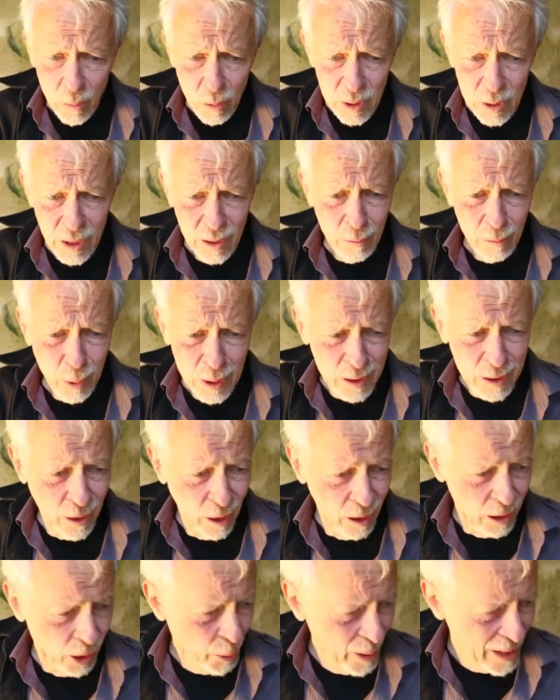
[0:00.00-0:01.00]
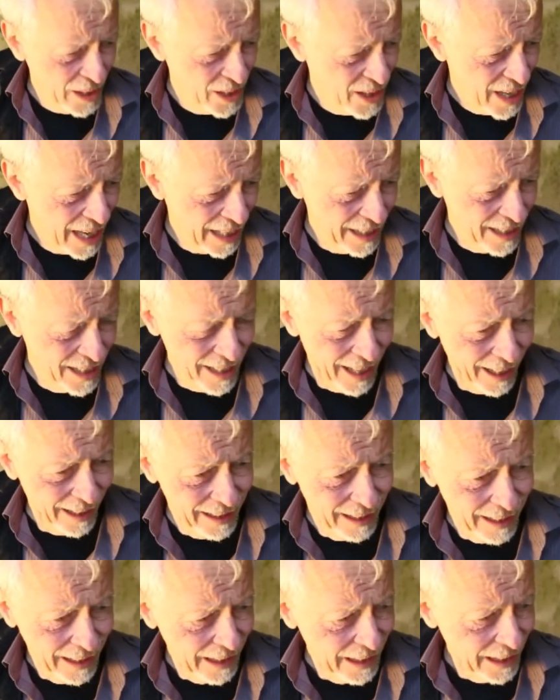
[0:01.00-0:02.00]
What color is that? It's not
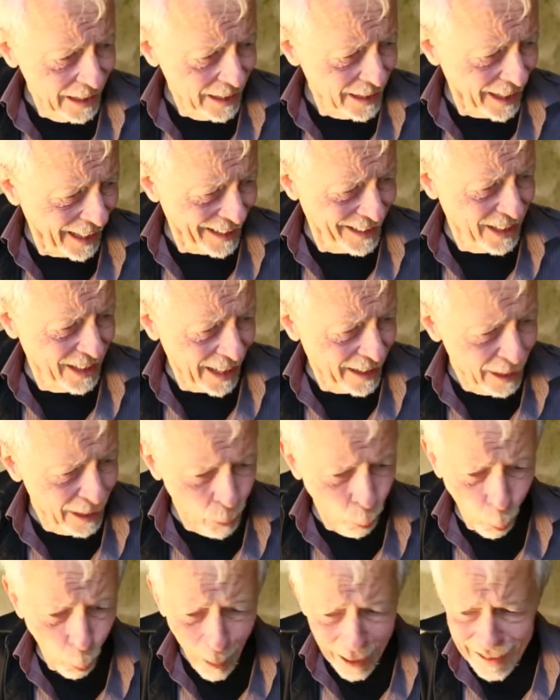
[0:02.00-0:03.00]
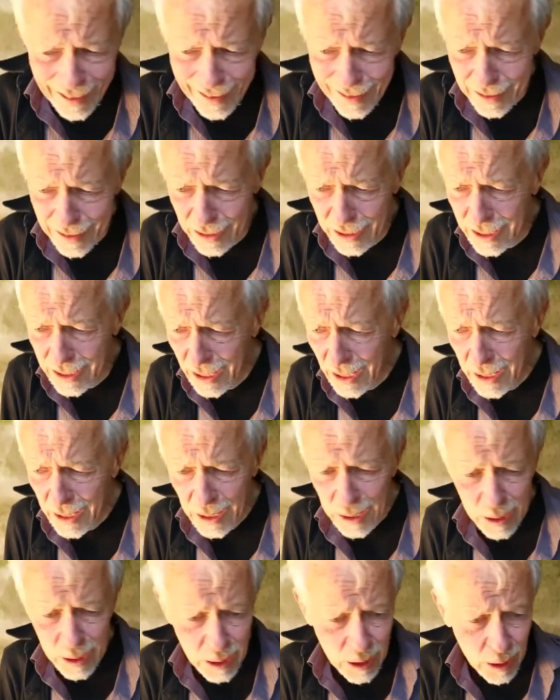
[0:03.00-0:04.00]
exactly white. It's
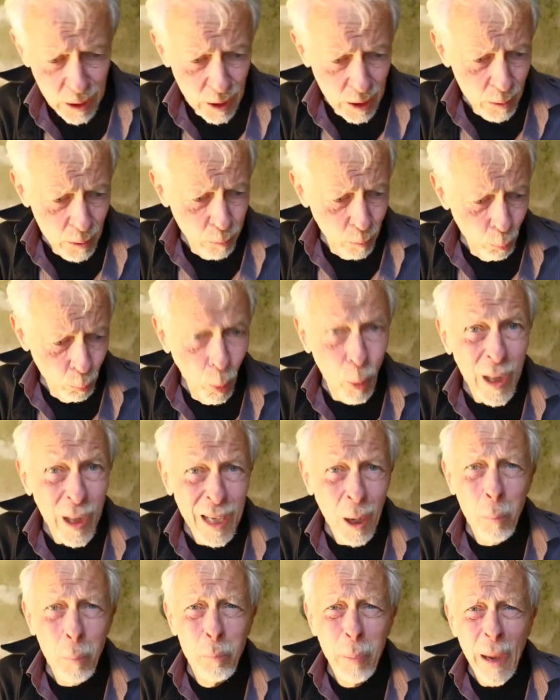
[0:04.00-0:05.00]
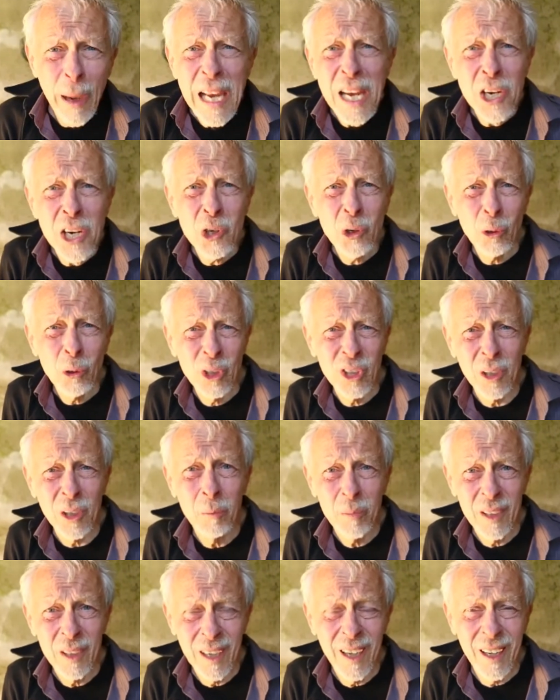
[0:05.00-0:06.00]
more like a beige or
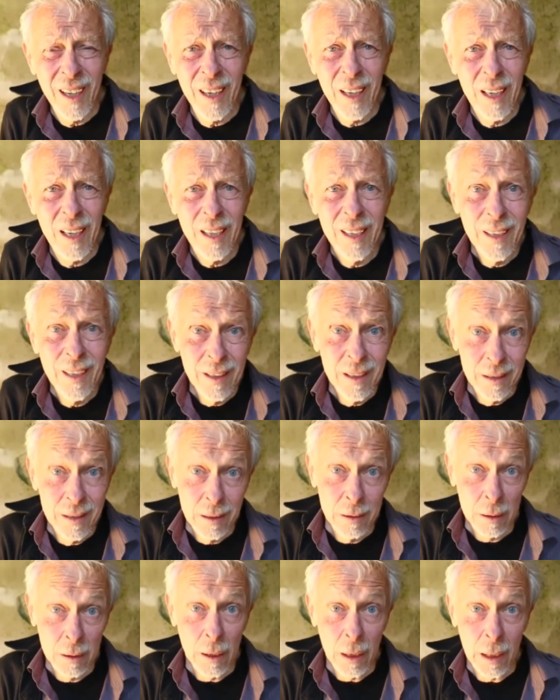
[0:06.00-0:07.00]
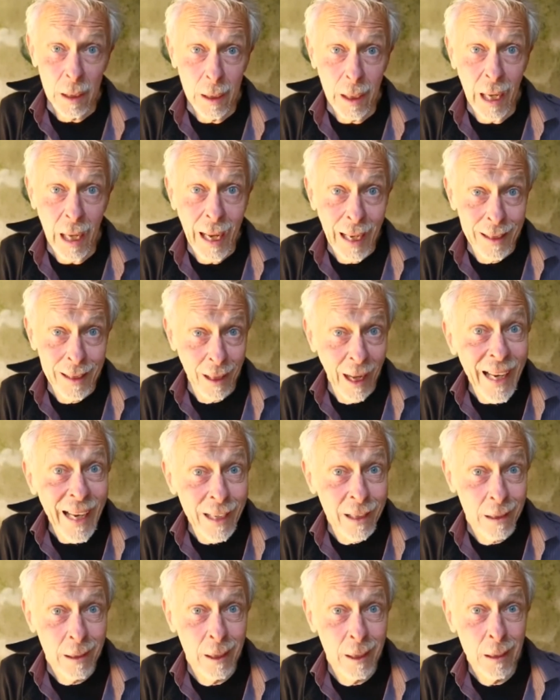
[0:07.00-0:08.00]
something, huh? I
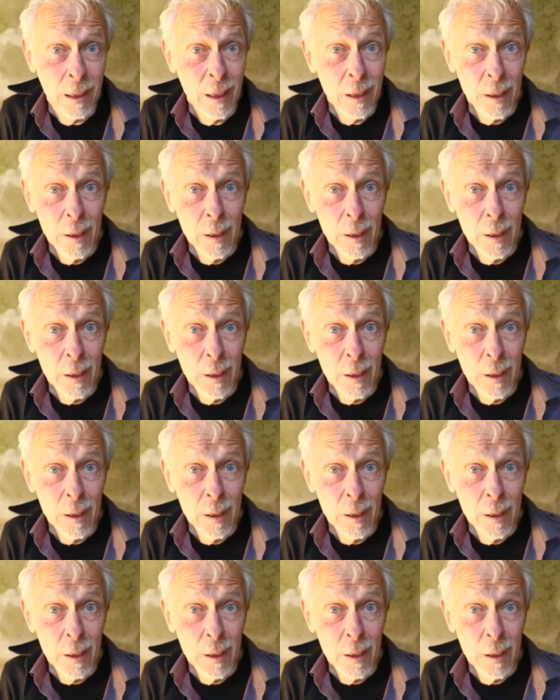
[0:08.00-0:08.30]
like it.